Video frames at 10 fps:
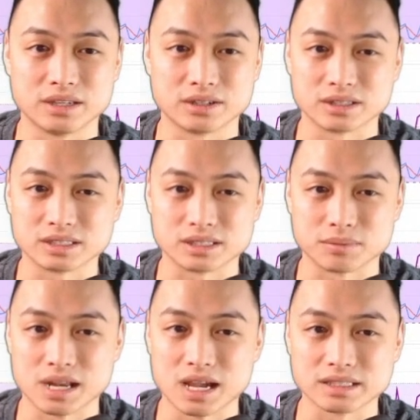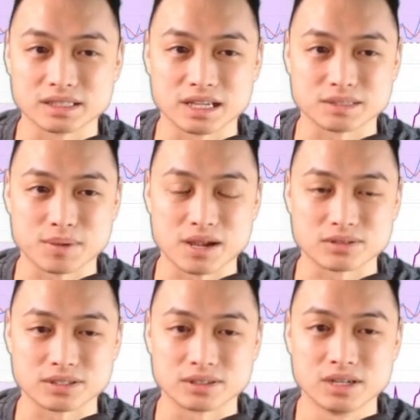here. There's a nice bounce
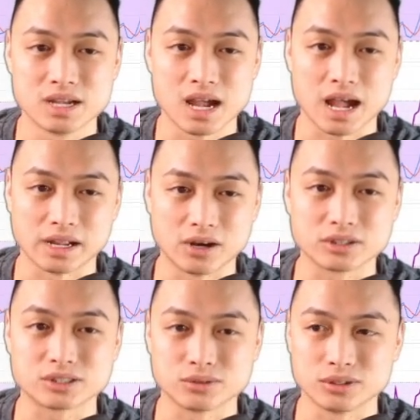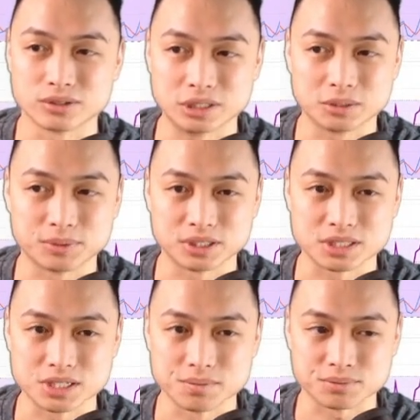here. I also loaded up on
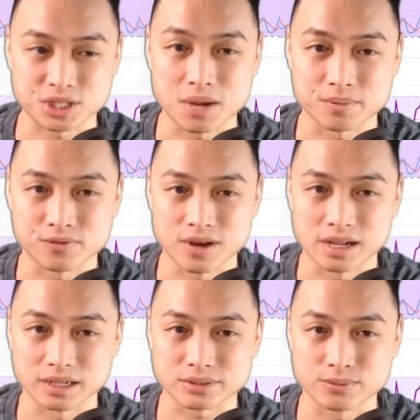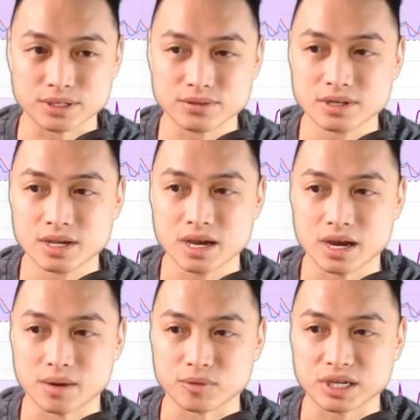some Shopify as well.
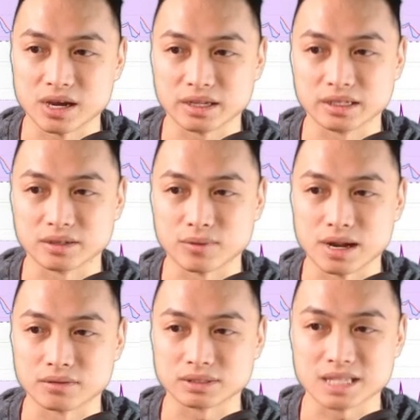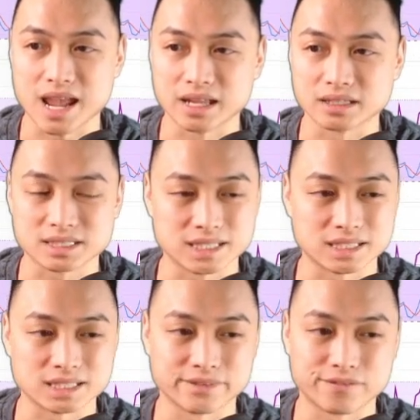We got in around
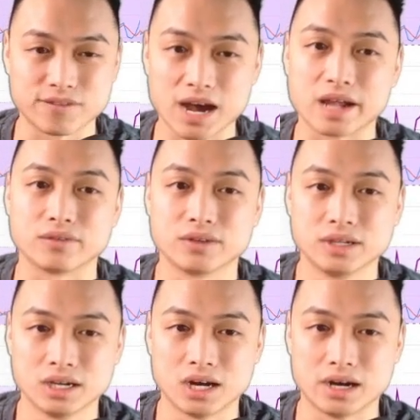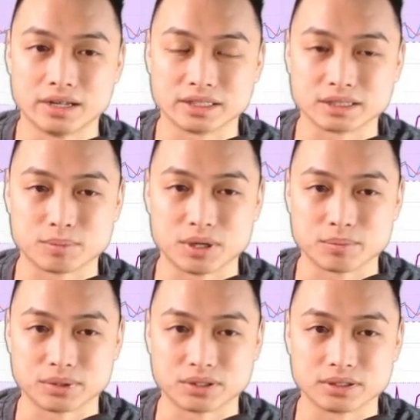1065 on this
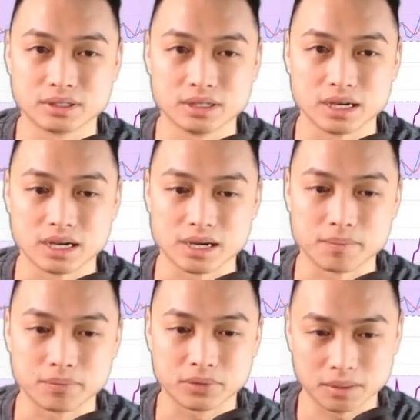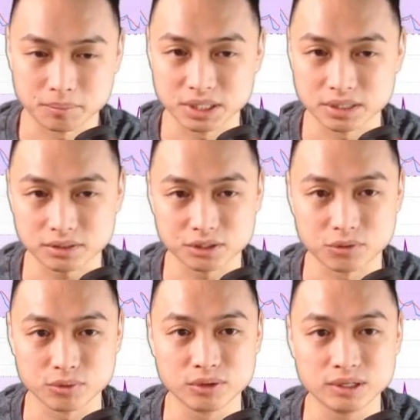pump here. But
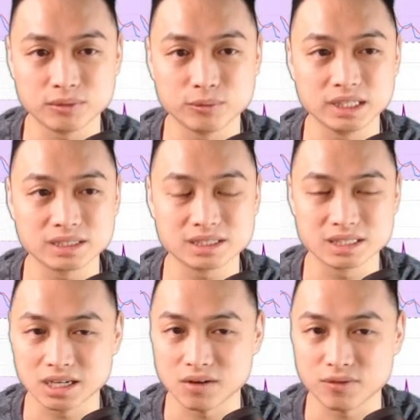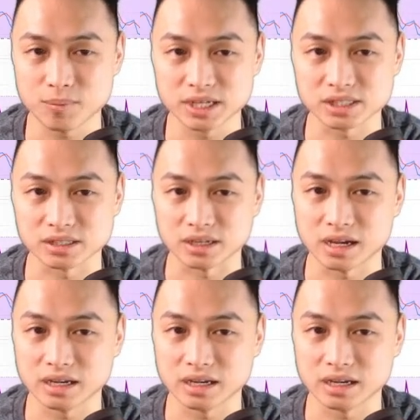we need to see confirmation.